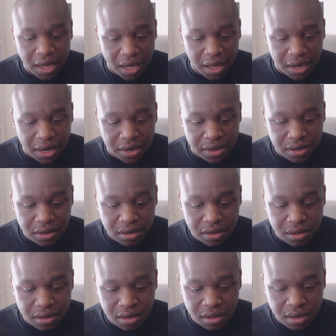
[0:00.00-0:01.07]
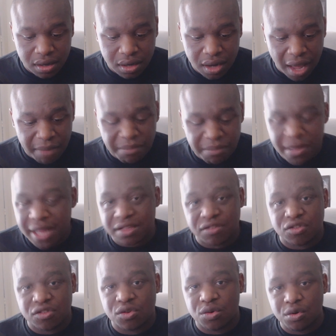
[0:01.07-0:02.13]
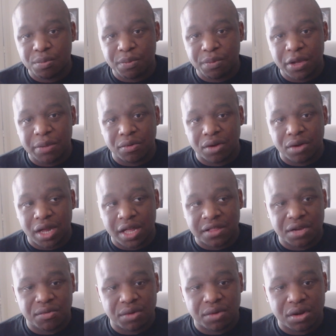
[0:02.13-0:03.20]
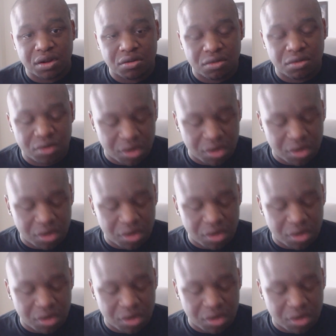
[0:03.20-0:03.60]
And I met these cool people, and they were